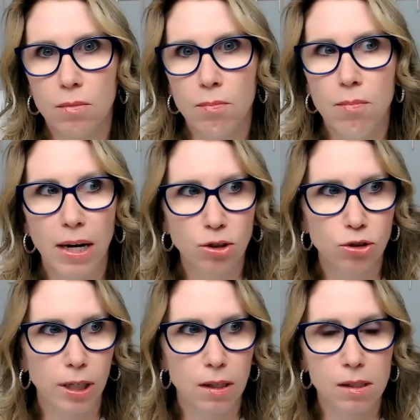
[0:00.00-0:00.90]

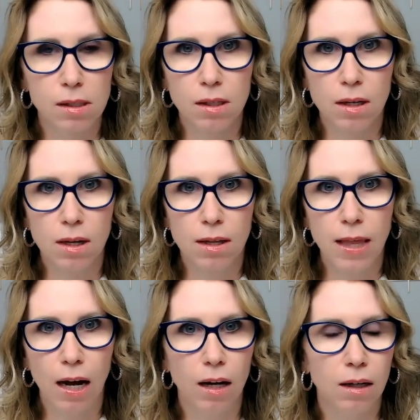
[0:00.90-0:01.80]
metrics
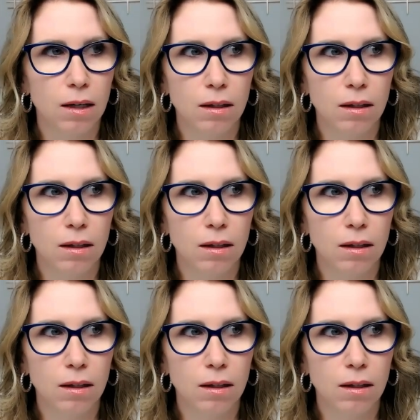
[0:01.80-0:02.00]
that